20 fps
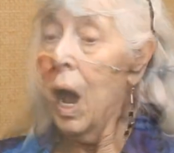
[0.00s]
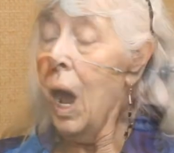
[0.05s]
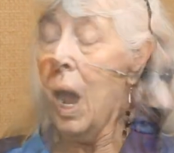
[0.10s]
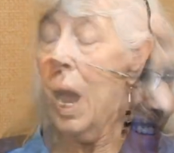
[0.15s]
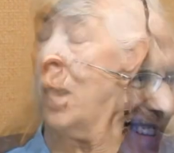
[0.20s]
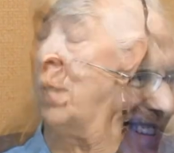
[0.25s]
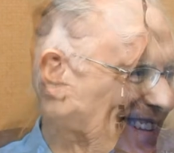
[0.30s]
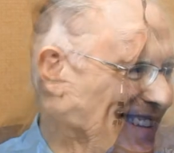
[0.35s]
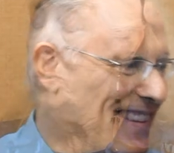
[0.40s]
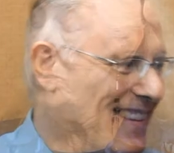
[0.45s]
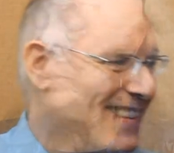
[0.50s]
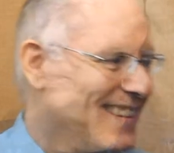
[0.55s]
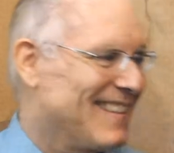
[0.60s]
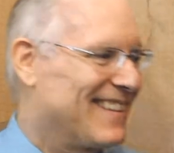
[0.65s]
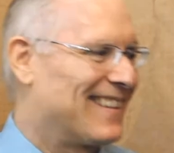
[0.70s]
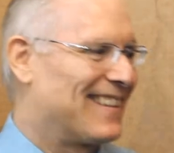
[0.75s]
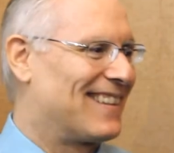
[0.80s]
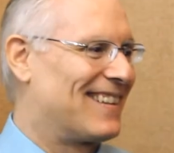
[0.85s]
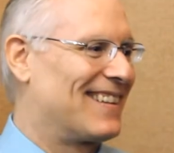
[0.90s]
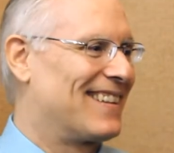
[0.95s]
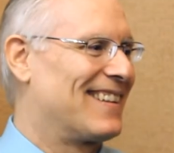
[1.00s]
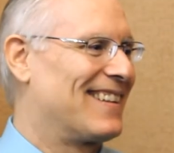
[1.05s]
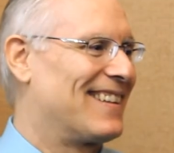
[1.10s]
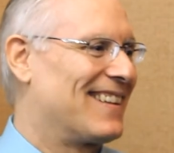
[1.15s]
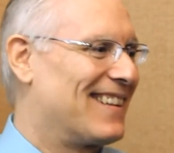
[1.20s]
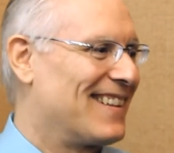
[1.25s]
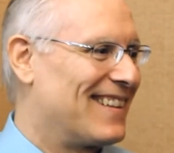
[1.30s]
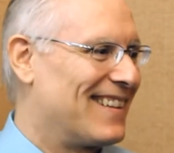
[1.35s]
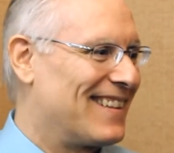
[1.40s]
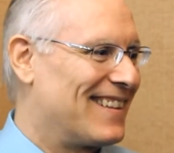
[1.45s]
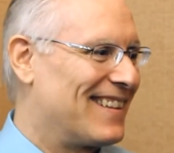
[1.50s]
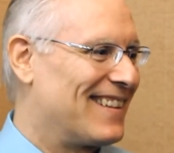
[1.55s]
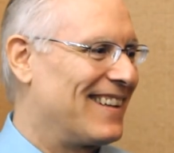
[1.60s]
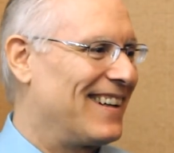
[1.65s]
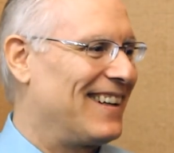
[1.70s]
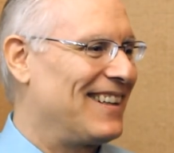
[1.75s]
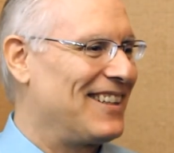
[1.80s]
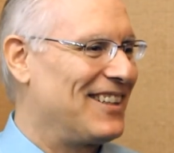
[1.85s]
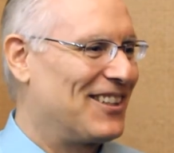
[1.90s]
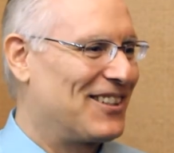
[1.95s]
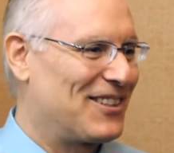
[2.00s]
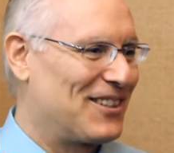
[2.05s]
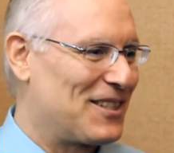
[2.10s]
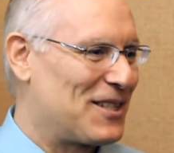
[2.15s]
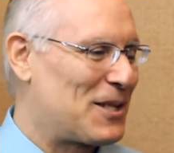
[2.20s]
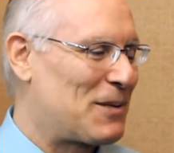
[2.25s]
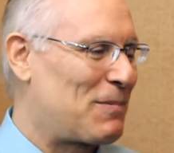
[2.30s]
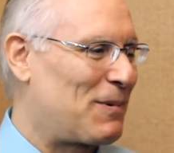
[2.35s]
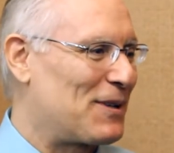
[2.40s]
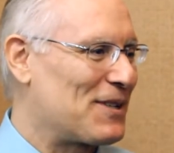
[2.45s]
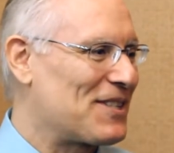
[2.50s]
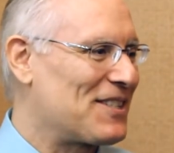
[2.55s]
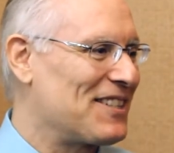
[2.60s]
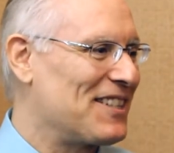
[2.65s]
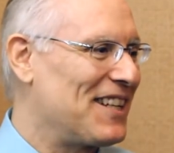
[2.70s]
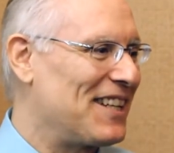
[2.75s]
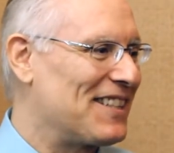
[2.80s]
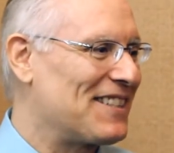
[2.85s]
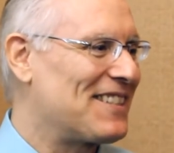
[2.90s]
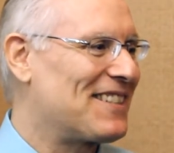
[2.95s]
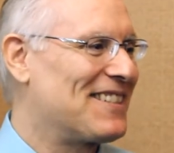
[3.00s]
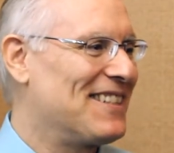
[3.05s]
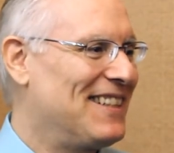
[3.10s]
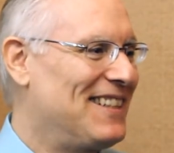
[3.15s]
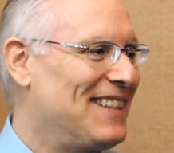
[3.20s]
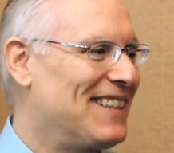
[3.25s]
I don't need an introduction I know to who Helene Blum. Is.